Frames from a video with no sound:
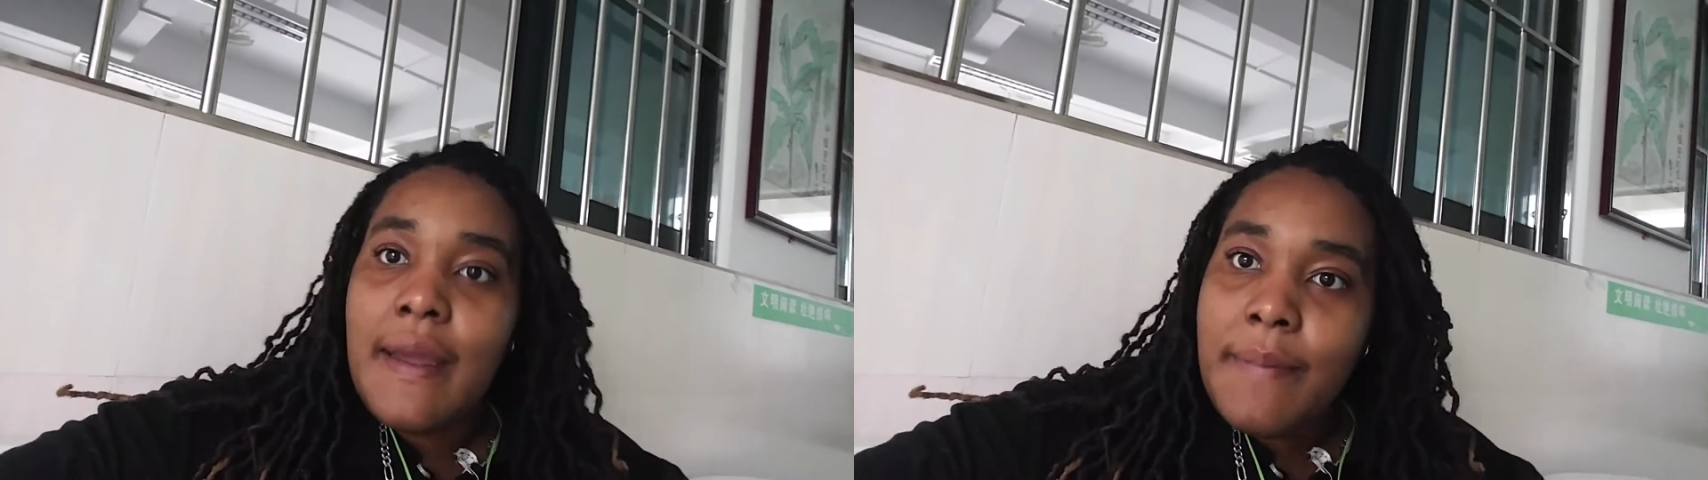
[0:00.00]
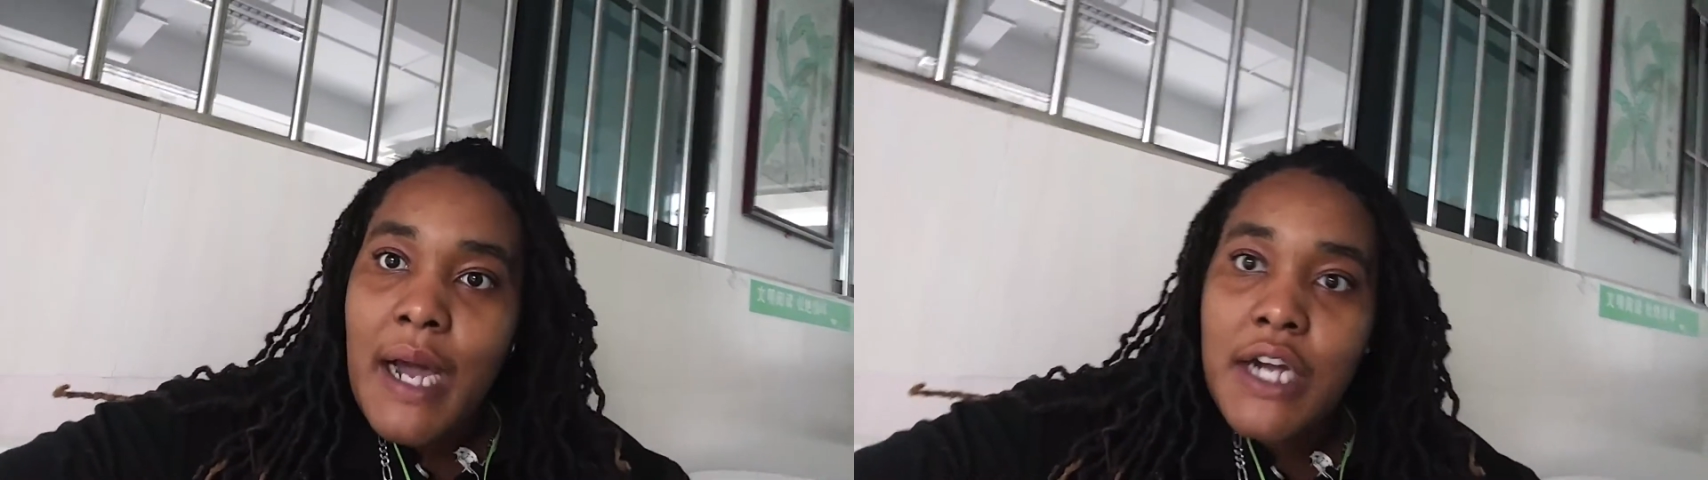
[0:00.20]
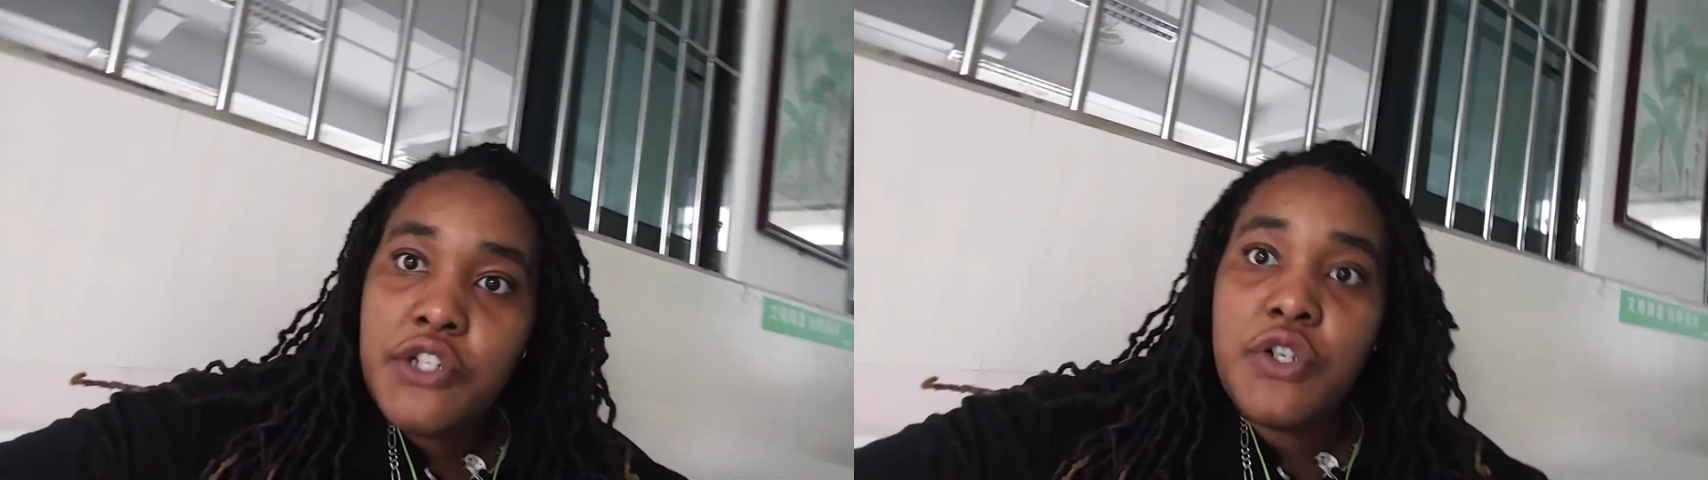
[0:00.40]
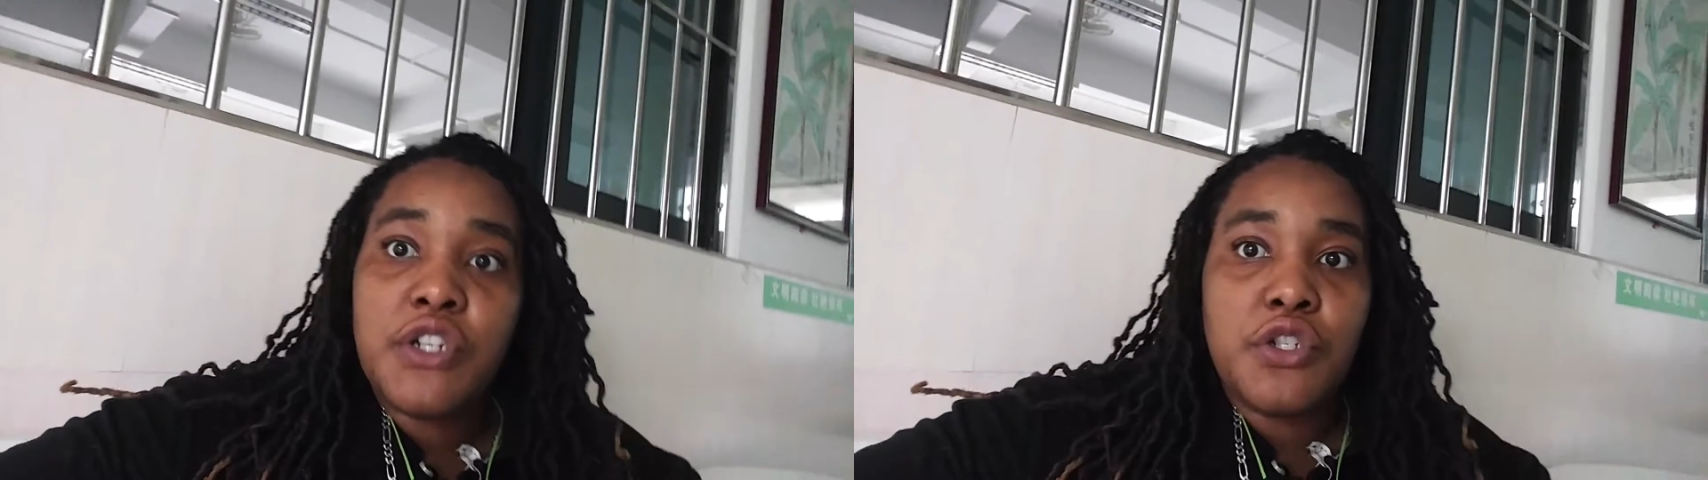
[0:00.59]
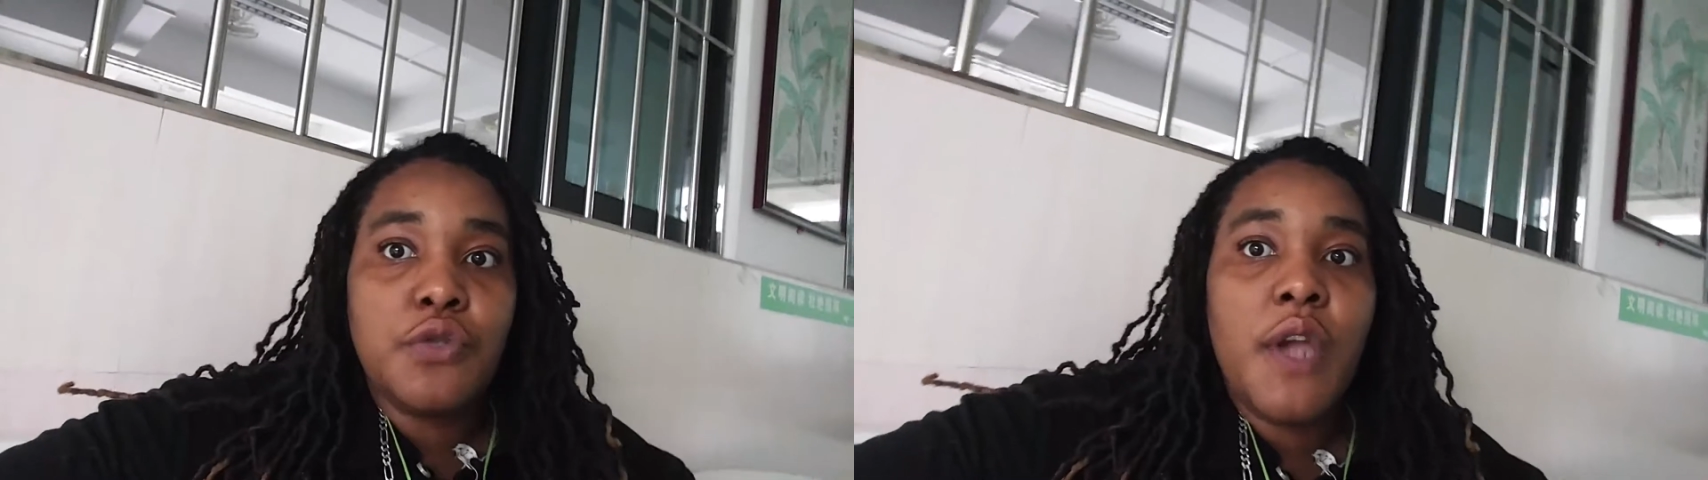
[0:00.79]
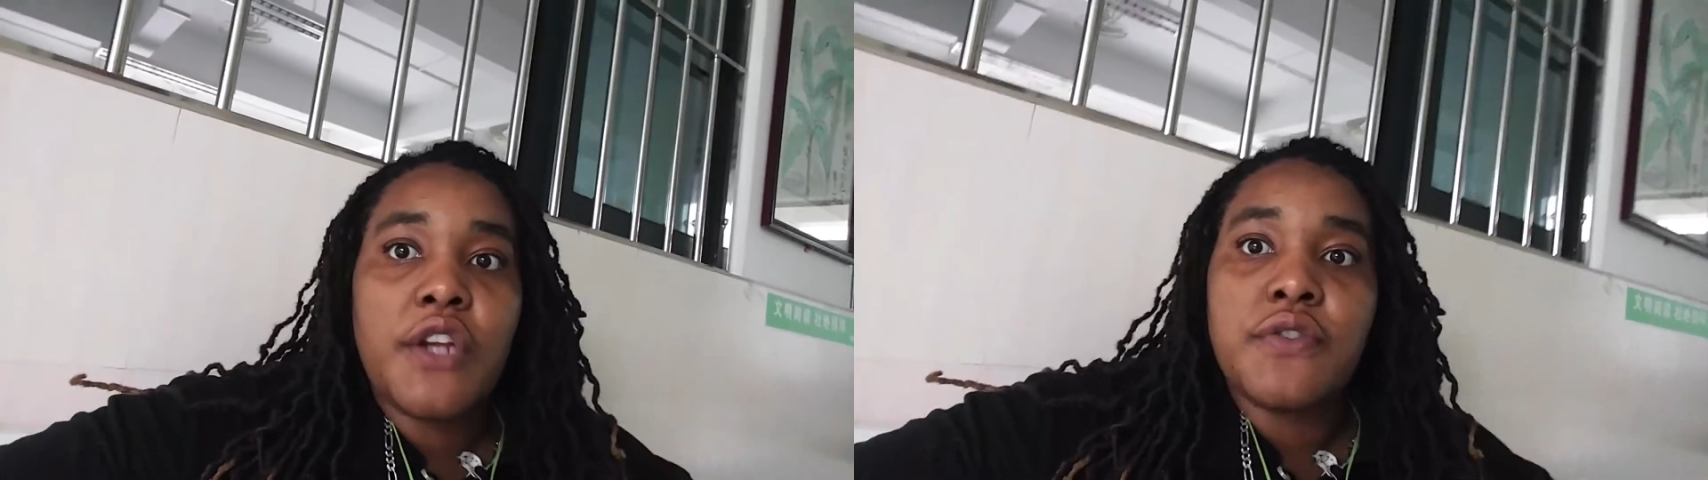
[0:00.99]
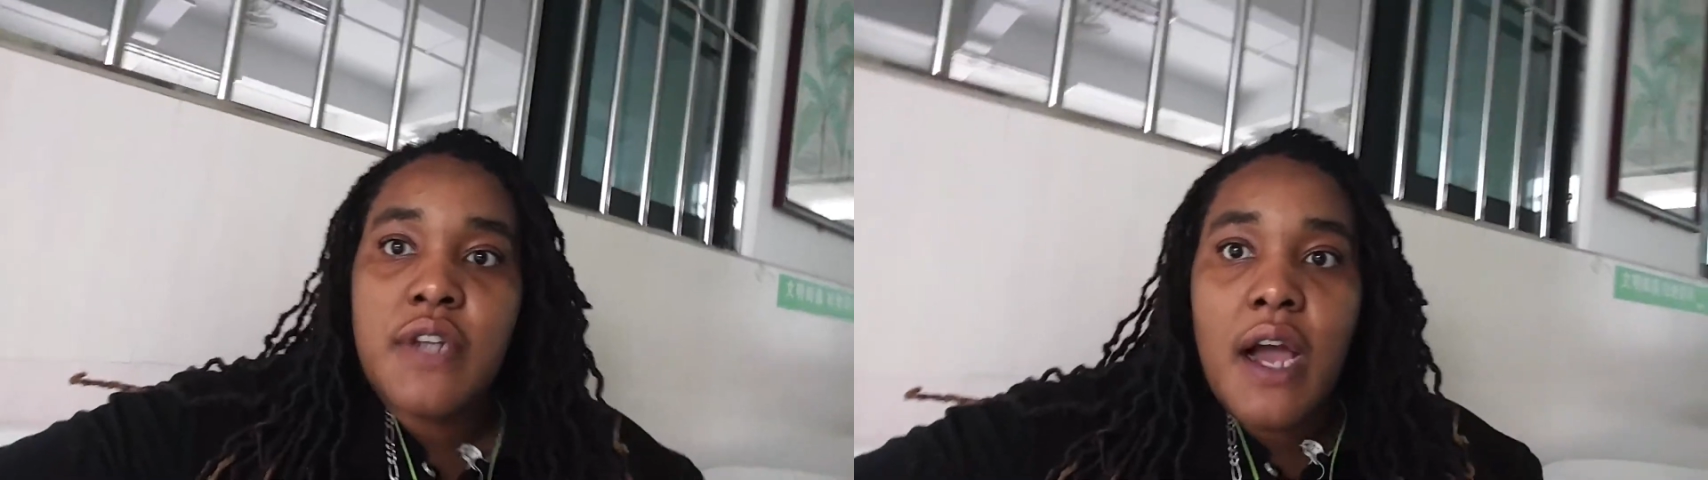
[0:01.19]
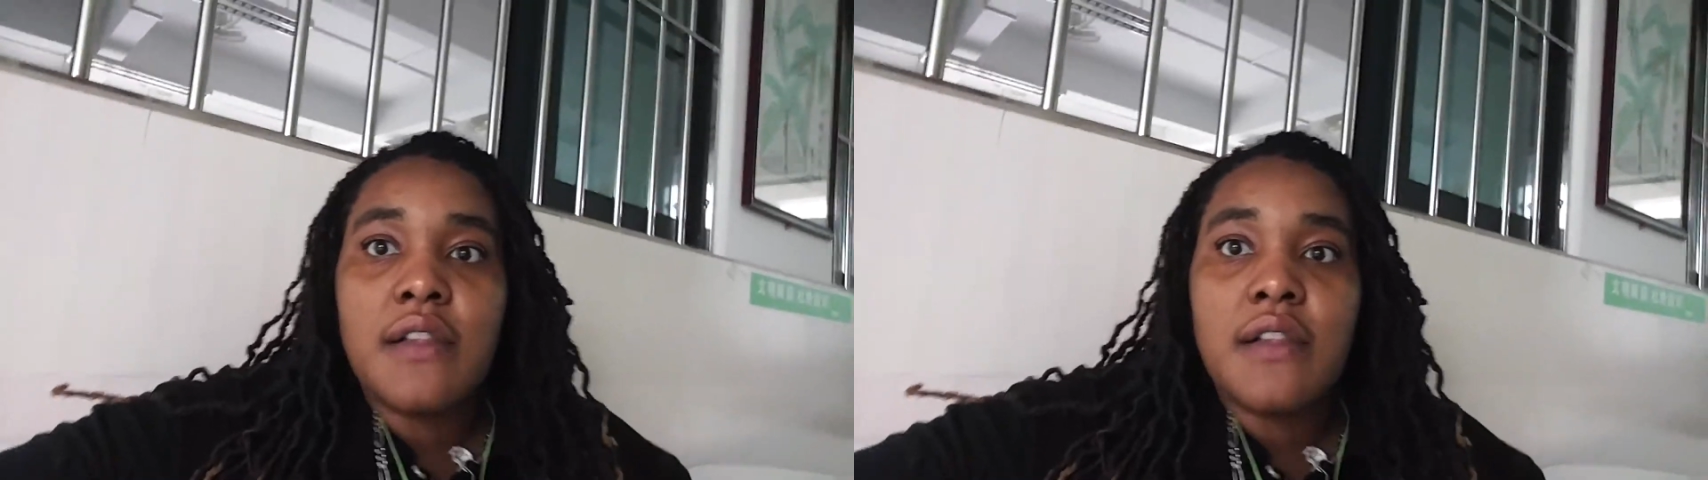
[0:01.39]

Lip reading: that box, you get $2 extra.